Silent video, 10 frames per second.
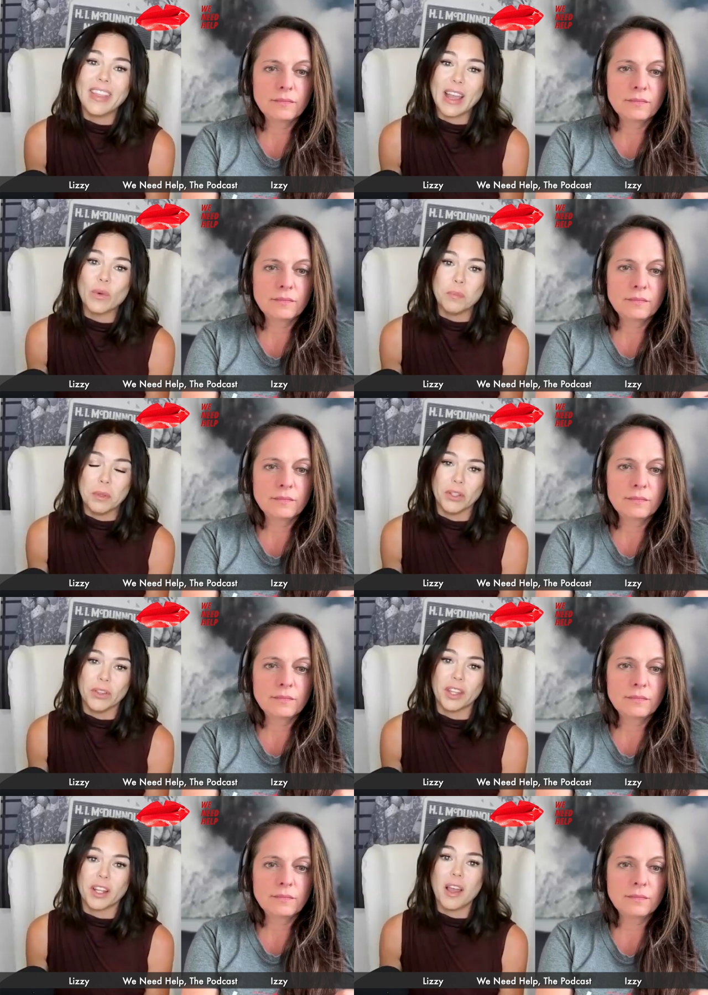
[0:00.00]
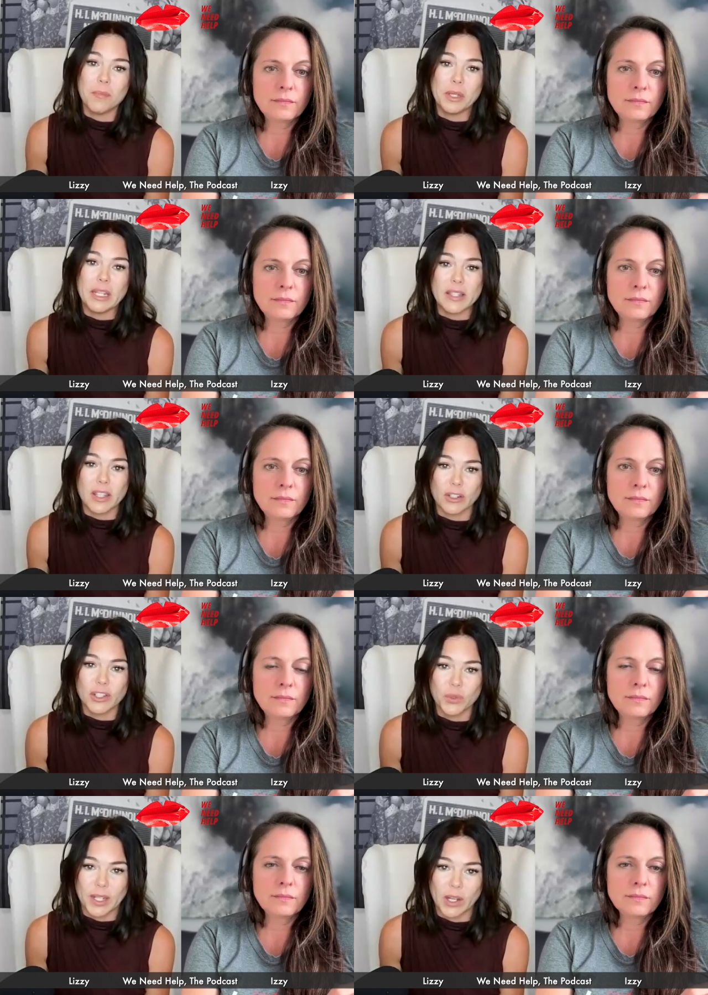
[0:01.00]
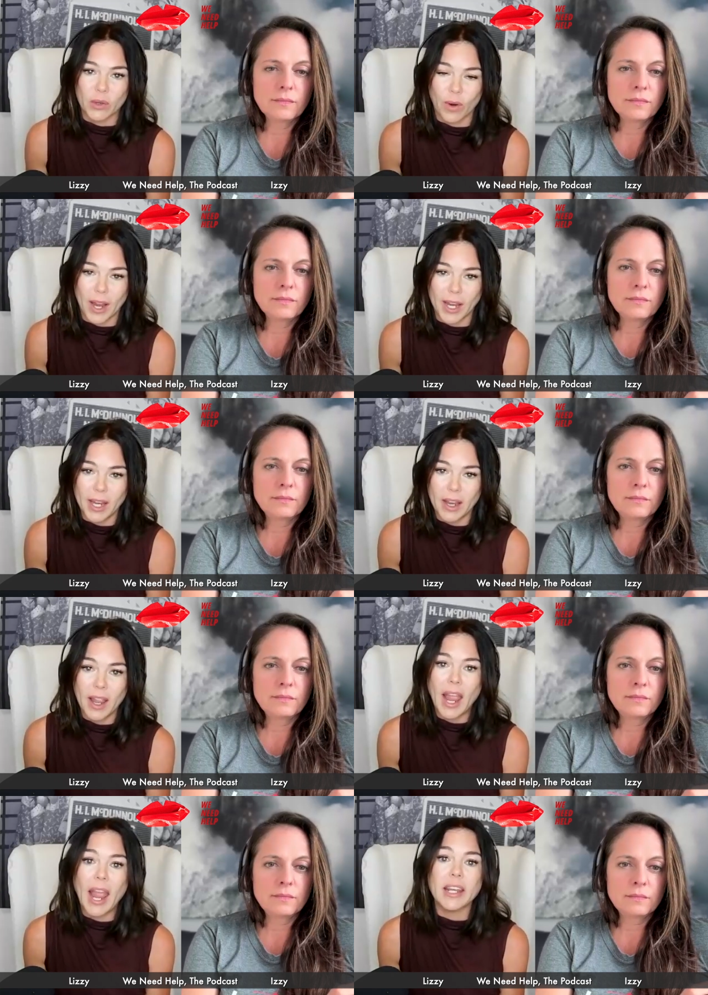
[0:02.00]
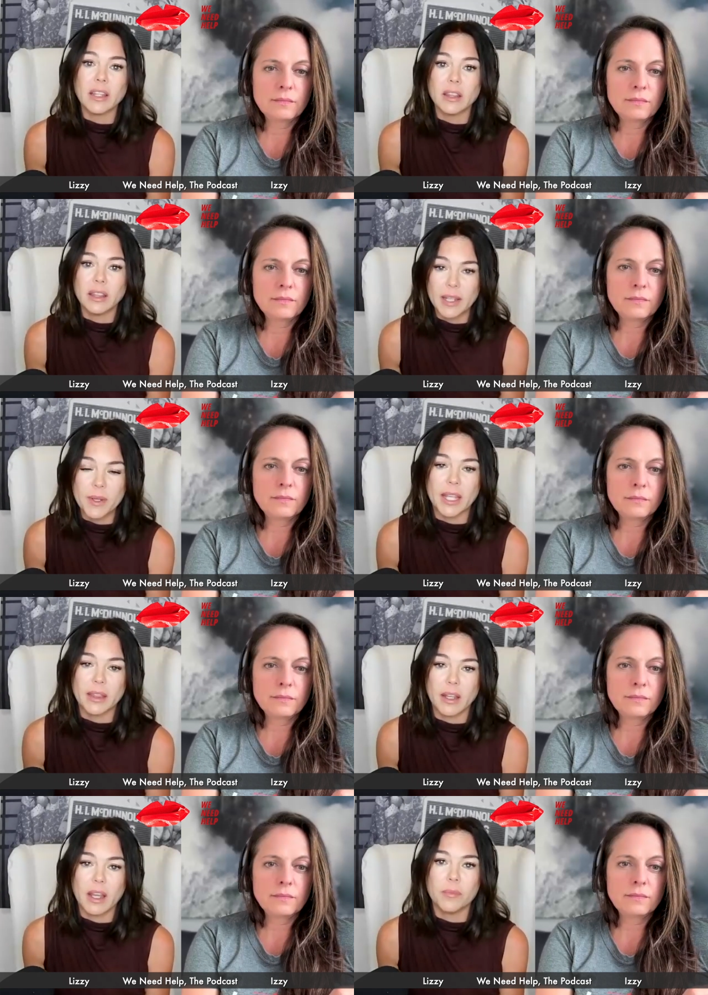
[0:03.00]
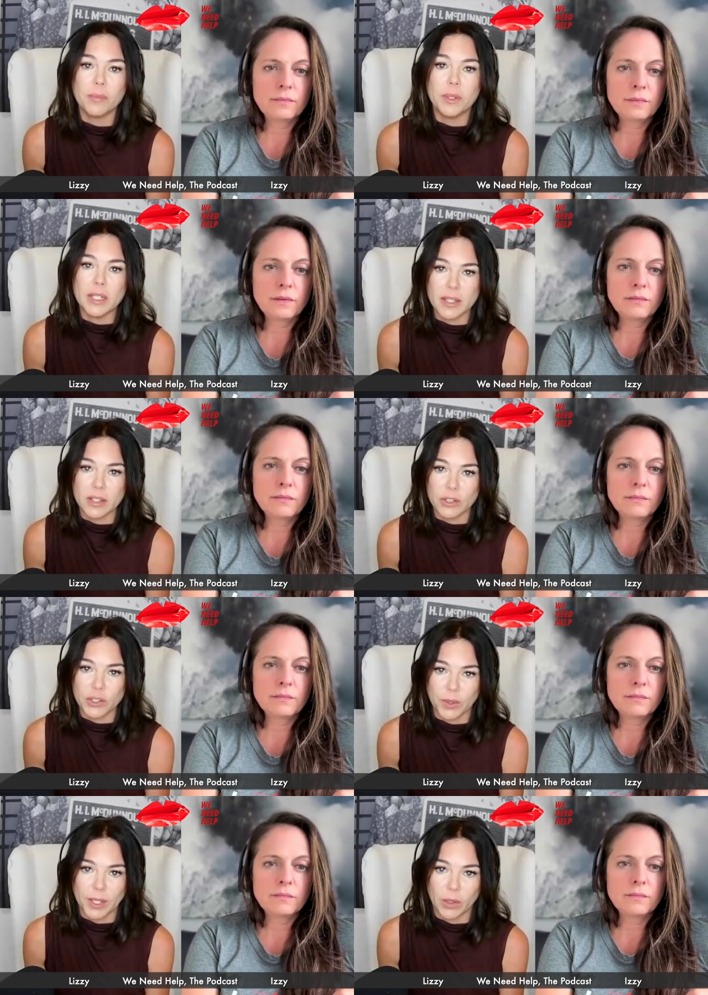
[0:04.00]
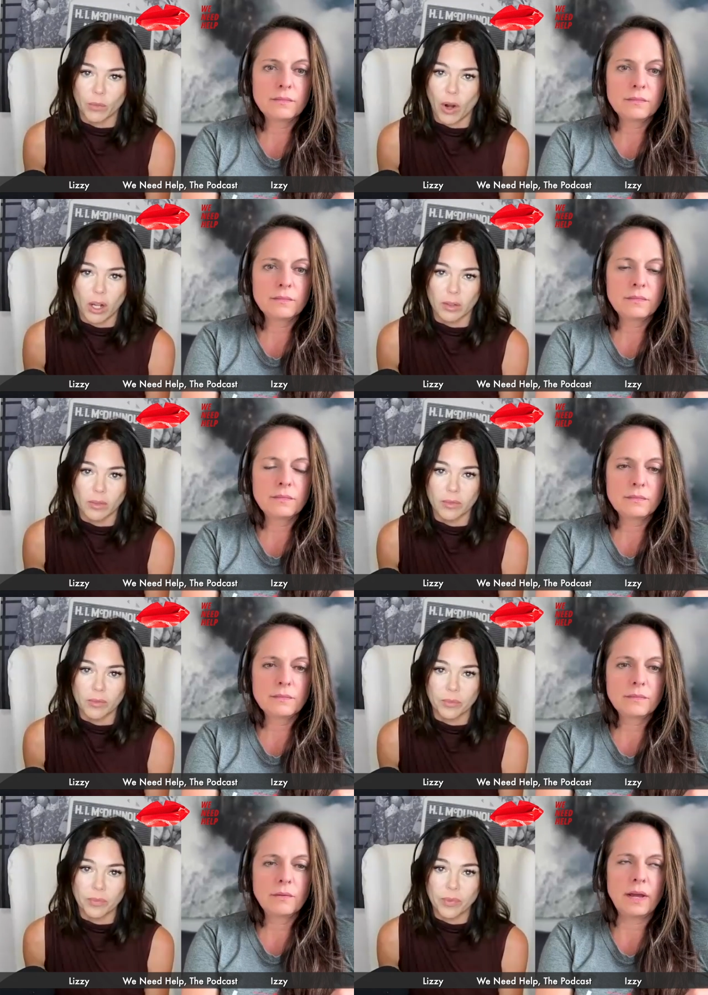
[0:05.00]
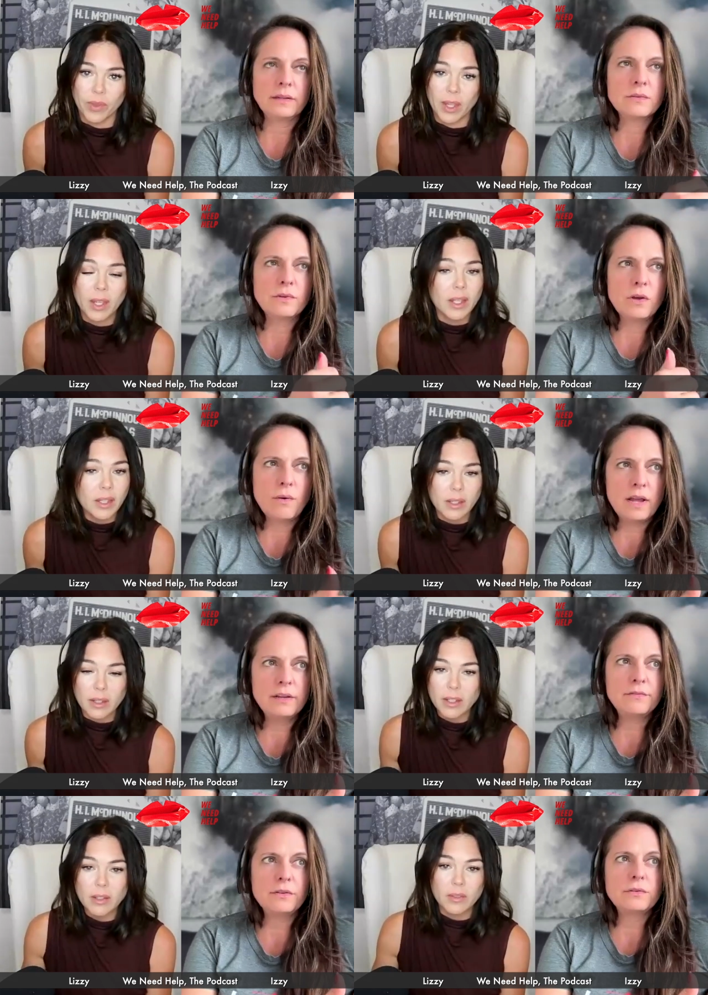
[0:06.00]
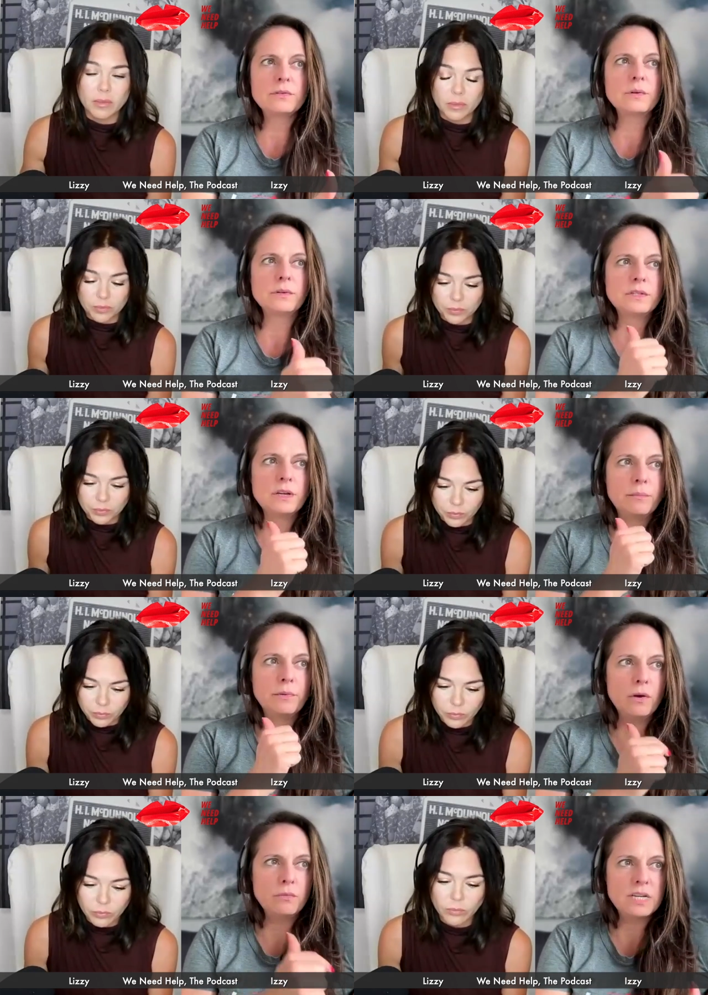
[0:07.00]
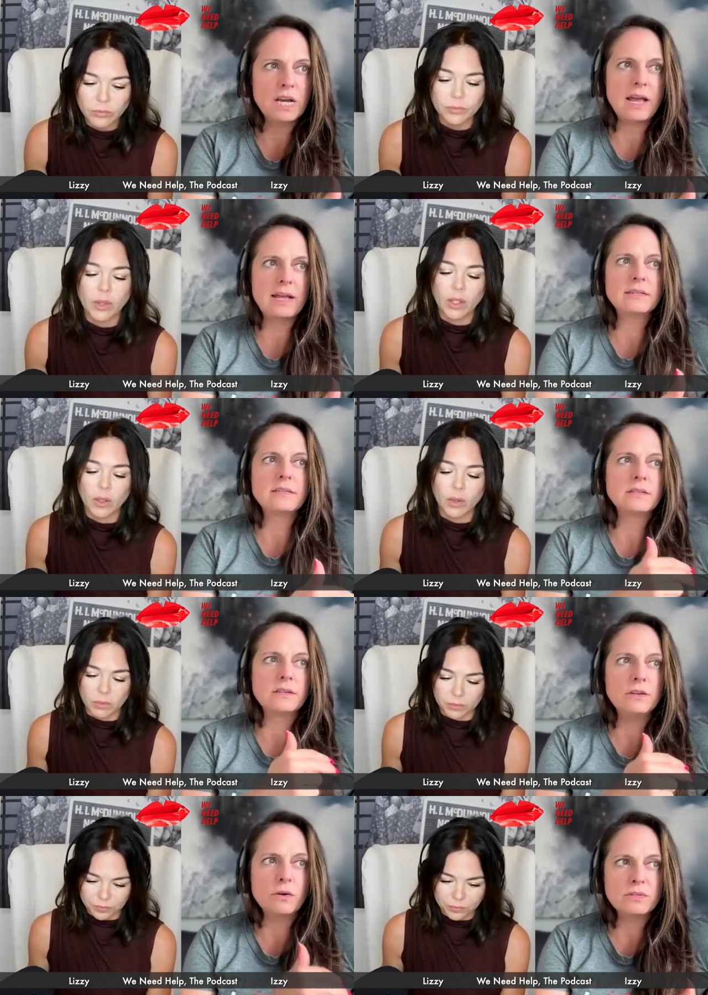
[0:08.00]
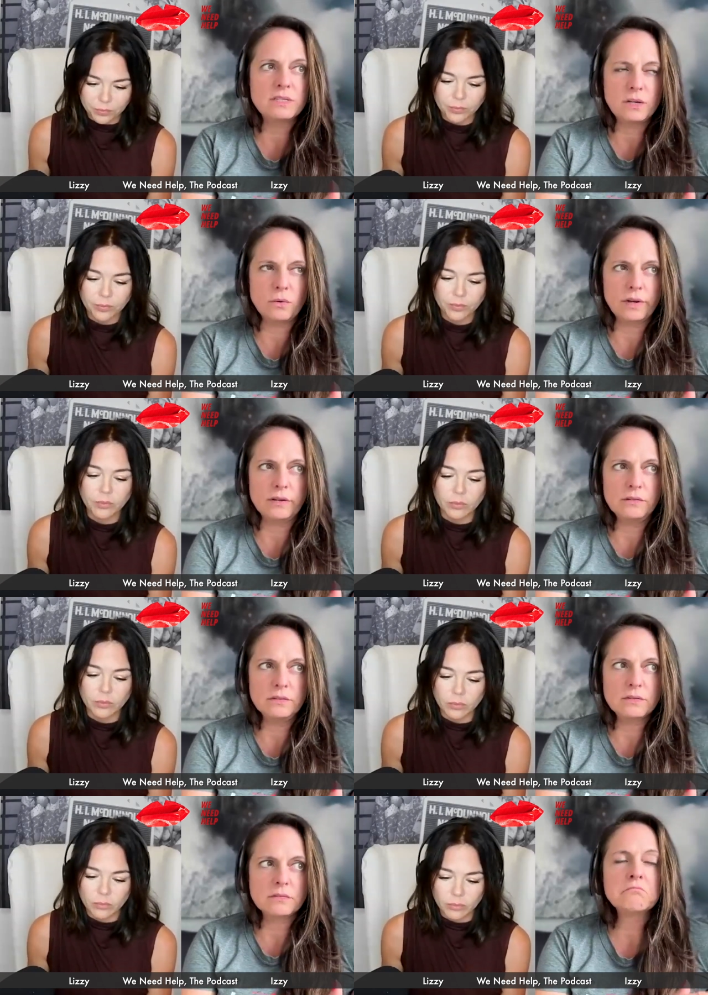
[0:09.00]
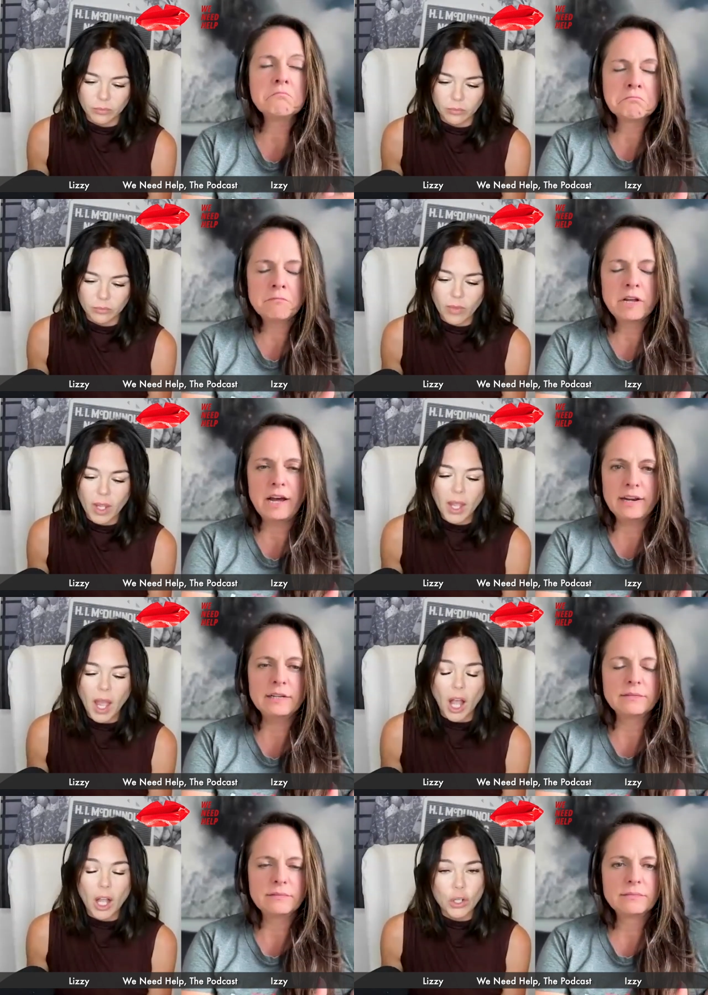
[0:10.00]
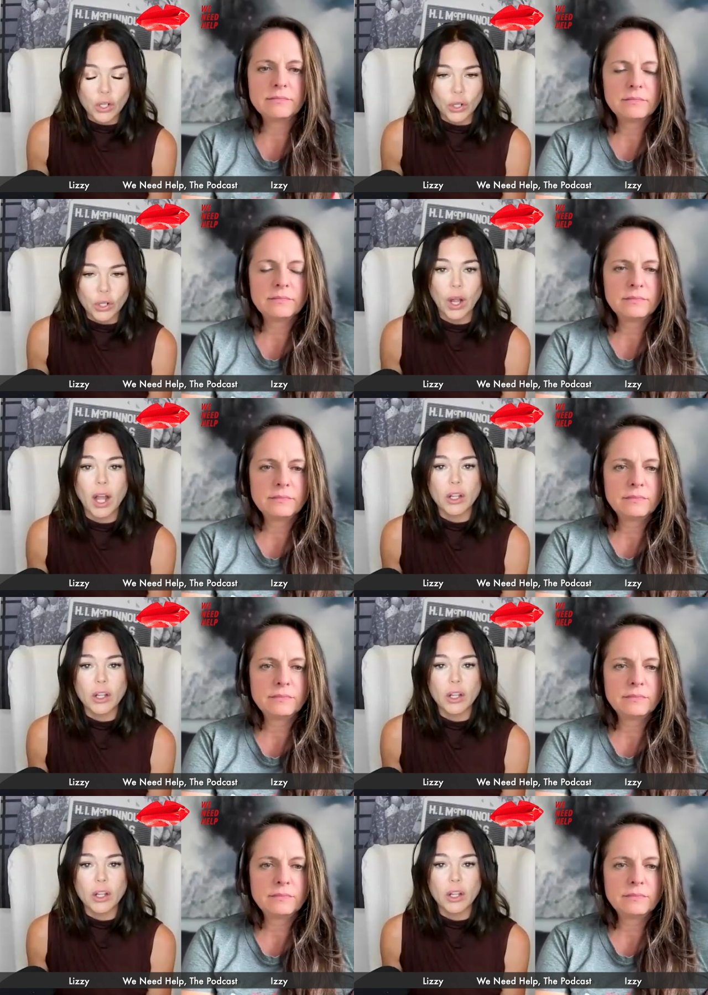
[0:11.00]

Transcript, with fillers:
Speaker 1: that would build the companies that are doing it right and eliminate the companies that are doing it wrong.
Speaker 2: Okay, so no high fructose corn syrup, no dyes, no seed oils. Got it. A
Speaker 1: good a